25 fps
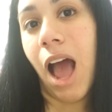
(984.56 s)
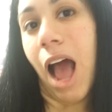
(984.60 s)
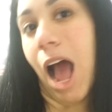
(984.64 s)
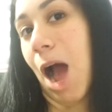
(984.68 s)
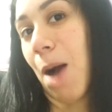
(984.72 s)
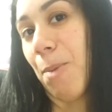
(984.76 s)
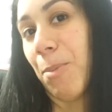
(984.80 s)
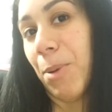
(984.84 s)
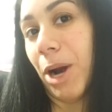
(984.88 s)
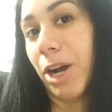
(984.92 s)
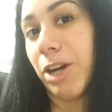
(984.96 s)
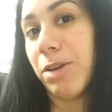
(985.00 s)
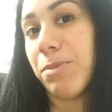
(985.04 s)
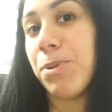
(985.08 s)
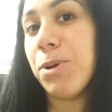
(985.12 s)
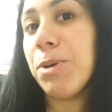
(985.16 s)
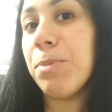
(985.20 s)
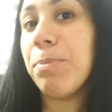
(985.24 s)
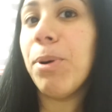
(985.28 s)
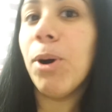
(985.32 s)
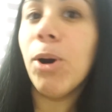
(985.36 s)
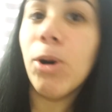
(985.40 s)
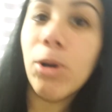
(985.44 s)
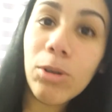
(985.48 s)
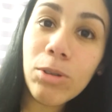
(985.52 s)
I'll probably
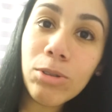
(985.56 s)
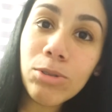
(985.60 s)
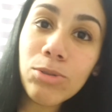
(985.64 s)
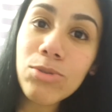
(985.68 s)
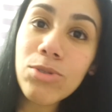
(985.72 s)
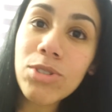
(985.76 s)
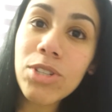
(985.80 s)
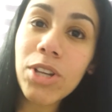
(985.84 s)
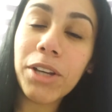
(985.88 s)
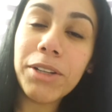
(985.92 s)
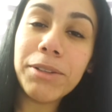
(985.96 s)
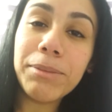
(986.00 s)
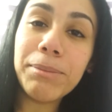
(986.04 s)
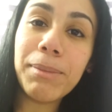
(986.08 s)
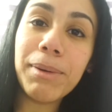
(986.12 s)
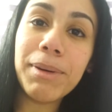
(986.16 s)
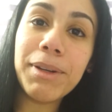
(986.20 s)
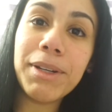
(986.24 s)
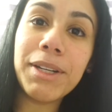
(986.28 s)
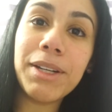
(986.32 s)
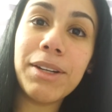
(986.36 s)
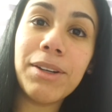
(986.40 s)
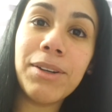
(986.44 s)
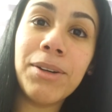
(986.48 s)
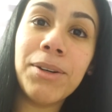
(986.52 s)
put polls on
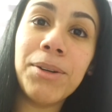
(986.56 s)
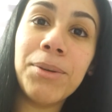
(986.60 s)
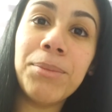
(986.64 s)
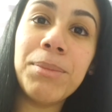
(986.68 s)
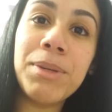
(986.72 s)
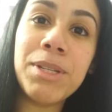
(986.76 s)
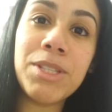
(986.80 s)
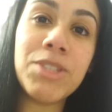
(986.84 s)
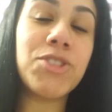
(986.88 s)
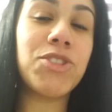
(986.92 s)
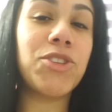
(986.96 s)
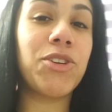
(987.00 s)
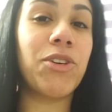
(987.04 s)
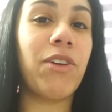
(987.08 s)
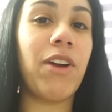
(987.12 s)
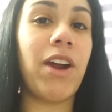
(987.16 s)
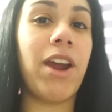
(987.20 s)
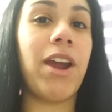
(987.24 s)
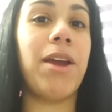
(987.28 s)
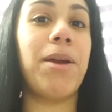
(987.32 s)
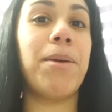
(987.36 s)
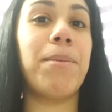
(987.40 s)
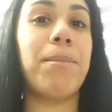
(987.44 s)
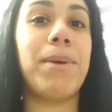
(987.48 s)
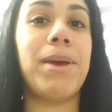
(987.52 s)
my um,
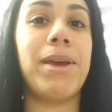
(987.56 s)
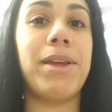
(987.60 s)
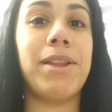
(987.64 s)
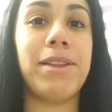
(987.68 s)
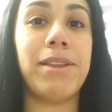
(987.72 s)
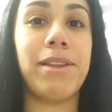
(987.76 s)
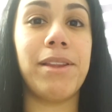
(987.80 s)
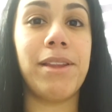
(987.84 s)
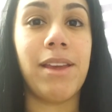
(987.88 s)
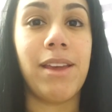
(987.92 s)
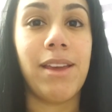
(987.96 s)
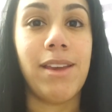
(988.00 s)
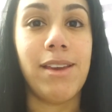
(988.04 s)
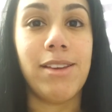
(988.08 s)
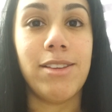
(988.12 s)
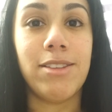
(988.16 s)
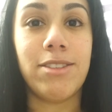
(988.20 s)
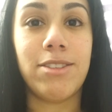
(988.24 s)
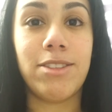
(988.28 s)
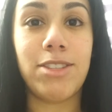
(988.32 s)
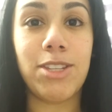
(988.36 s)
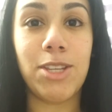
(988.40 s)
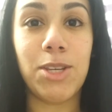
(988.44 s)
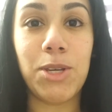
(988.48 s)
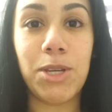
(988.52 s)
Instagram and
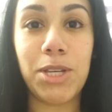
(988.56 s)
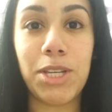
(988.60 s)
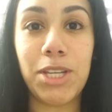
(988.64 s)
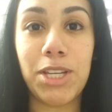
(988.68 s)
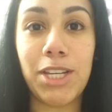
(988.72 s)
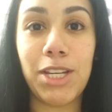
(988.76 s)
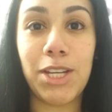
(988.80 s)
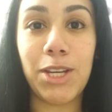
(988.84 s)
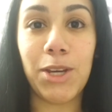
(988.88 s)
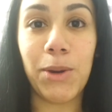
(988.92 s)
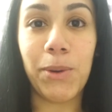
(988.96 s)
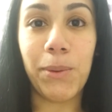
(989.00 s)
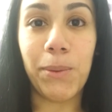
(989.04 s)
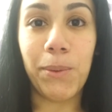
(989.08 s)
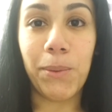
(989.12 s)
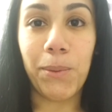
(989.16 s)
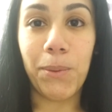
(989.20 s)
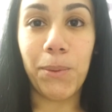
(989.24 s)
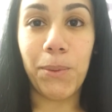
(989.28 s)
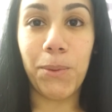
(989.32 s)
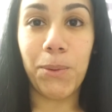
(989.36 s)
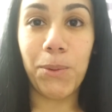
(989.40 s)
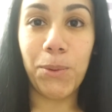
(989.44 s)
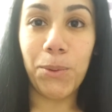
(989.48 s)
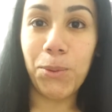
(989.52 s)
see
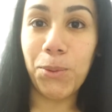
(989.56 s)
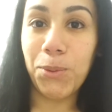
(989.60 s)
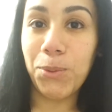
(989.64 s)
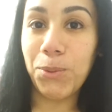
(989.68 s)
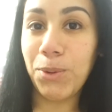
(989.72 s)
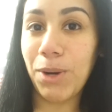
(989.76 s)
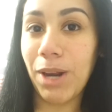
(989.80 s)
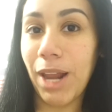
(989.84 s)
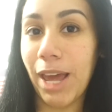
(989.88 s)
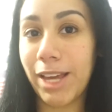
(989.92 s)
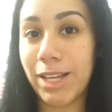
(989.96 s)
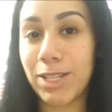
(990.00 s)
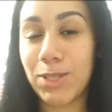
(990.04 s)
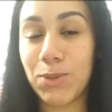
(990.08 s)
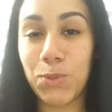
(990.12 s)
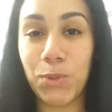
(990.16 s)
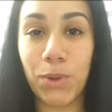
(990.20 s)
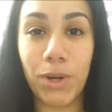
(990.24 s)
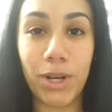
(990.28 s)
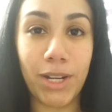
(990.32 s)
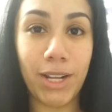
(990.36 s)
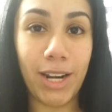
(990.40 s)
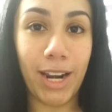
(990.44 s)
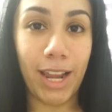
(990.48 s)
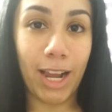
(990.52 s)
who likes
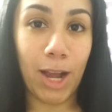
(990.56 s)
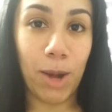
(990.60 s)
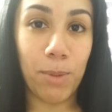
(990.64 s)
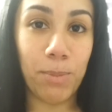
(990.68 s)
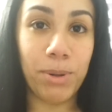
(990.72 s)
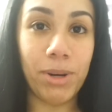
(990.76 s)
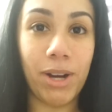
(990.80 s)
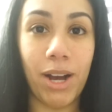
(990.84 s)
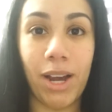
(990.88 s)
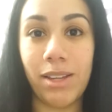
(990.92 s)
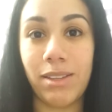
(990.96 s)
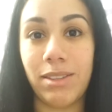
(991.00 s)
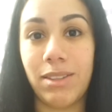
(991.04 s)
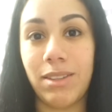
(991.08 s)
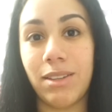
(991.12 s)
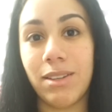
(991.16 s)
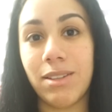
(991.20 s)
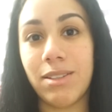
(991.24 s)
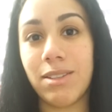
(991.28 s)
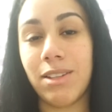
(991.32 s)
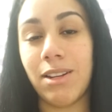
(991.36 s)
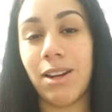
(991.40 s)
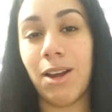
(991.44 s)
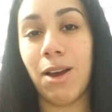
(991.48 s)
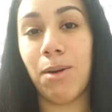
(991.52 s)
what. Like I'll put
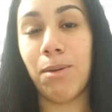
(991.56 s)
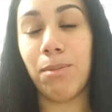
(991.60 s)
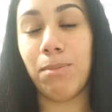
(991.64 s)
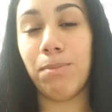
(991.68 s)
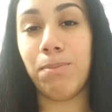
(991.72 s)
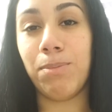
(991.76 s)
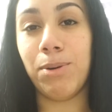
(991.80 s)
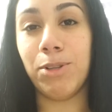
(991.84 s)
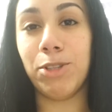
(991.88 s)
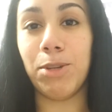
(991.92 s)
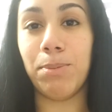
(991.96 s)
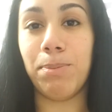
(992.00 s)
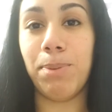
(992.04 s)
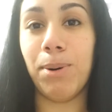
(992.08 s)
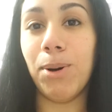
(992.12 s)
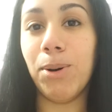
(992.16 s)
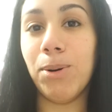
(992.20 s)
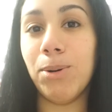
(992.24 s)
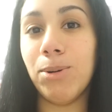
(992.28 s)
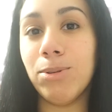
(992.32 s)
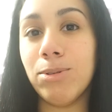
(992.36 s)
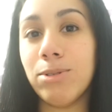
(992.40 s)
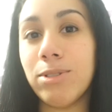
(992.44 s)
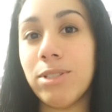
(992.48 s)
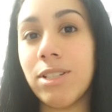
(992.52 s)
ideas and I'll put the
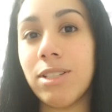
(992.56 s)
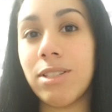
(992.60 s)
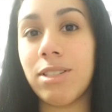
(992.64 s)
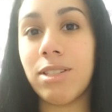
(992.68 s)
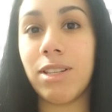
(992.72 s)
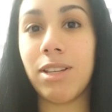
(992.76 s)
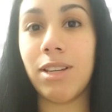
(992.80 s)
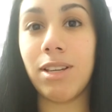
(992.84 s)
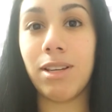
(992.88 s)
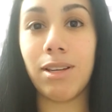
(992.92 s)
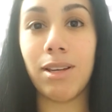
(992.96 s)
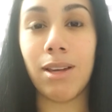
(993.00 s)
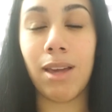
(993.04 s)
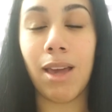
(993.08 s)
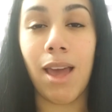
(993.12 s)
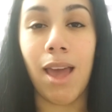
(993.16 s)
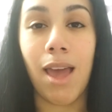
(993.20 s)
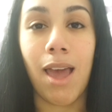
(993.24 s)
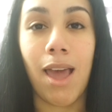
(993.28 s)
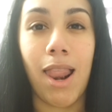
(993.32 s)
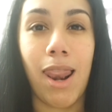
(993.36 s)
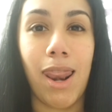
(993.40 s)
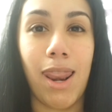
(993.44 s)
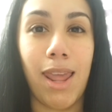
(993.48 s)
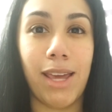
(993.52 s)
polls to see.
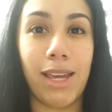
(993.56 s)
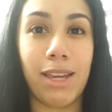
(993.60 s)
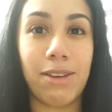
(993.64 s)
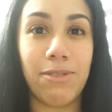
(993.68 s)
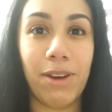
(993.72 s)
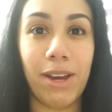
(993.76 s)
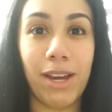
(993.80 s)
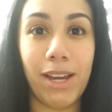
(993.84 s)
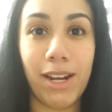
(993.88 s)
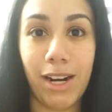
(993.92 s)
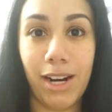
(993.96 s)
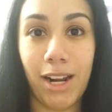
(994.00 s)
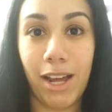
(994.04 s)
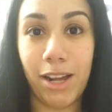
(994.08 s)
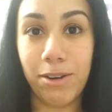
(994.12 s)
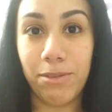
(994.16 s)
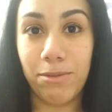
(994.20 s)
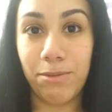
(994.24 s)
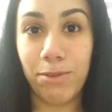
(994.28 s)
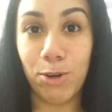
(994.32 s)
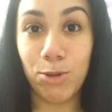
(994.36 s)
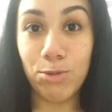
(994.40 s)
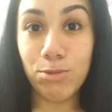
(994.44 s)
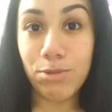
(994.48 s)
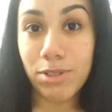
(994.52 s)
Like if I get a lot
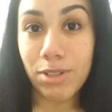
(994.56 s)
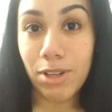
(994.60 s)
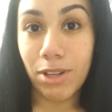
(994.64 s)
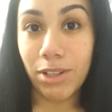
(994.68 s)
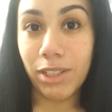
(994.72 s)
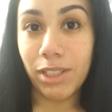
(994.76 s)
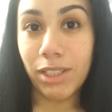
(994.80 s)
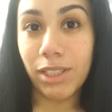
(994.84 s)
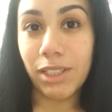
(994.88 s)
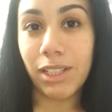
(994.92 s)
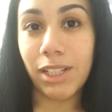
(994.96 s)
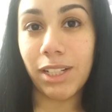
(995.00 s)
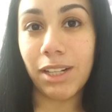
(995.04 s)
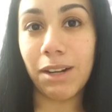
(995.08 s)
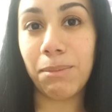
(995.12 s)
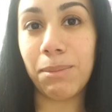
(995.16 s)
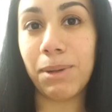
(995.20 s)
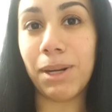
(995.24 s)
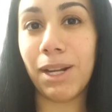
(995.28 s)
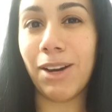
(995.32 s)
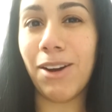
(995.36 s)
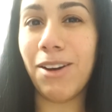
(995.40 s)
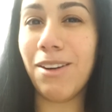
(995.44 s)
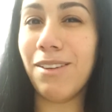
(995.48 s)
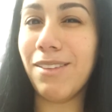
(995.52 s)
of votes on it, then I'll
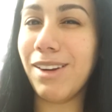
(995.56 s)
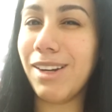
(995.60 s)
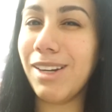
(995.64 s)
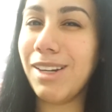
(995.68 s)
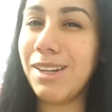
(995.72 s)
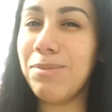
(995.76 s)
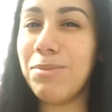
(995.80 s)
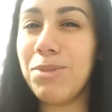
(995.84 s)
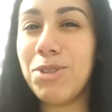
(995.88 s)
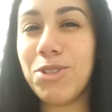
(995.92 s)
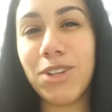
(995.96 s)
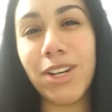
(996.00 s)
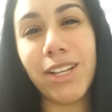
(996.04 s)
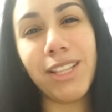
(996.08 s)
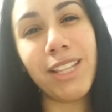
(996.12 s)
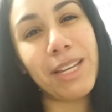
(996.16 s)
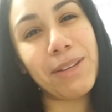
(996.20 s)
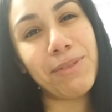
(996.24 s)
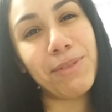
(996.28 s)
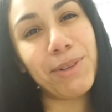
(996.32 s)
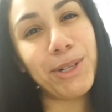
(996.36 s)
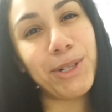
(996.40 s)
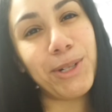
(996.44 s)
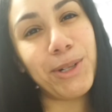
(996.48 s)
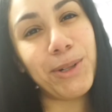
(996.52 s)
be like, all right, let me try
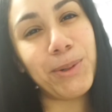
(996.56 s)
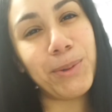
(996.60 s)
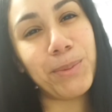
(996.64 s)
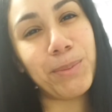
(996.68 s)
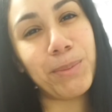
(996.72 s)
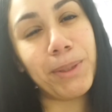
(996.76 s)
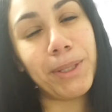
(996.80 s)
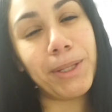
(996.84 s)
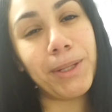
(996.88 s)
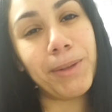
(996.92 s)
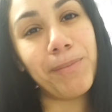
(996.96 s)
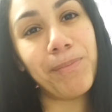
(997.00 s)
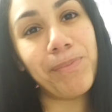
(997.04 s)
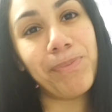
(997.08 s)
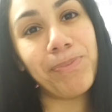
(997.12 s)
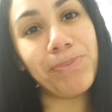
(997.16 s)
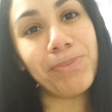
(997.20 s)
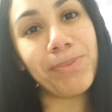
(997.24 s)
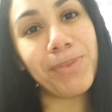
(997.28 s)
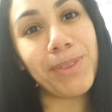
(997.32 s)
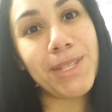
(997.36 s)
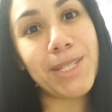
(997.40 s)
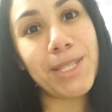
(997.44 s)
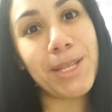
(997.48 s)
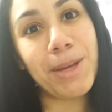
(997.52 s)
that video. But
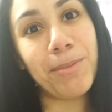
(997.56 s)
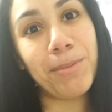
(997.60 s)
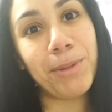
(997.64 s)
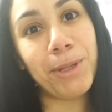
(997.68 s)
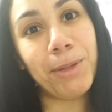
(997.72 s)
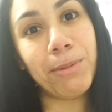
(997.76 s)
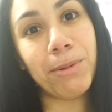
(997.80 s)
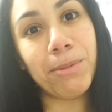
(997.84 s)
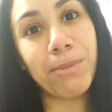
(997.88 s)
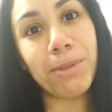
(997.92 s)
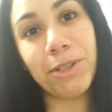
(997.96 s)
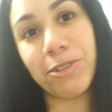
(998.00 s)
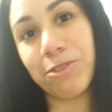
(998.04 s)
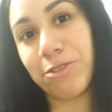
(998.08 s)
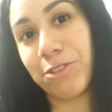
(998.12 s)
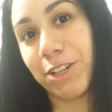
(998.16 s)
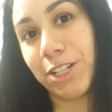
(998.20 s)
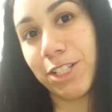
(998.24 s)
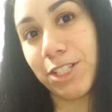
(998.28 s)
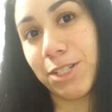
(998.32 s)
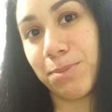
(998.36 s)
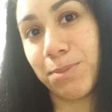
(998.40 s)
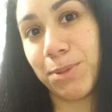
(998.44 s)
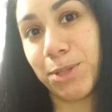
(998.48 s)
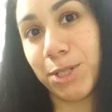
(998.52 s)
some people be
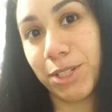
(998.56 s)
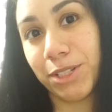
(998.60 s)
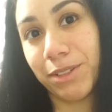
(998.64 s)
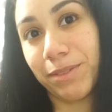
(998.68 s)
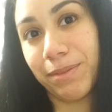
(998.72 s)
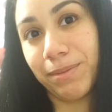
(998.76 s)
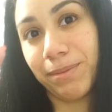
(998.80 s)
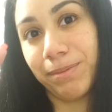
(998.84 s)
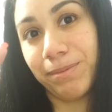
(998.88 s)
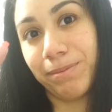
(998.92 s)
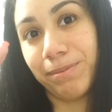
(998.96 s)
afraid to put